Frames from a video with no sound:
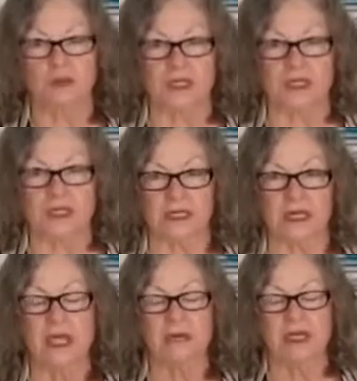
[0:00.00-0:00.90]
business
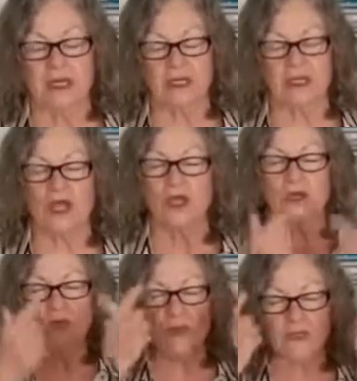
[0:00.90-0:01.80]
because
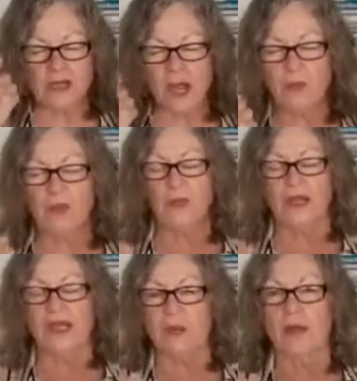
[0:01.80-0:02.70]
you will stop
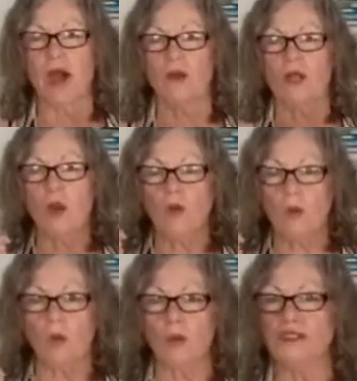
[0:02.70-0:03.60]
worrying about
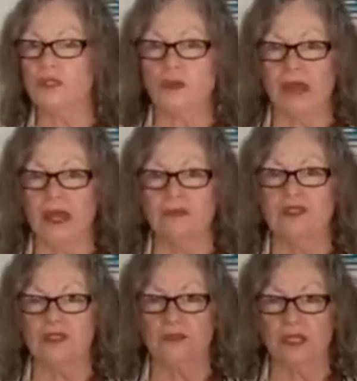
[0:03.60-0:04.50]
what do I have
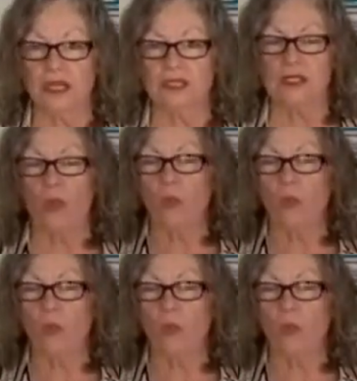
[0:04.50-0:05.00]
to do next?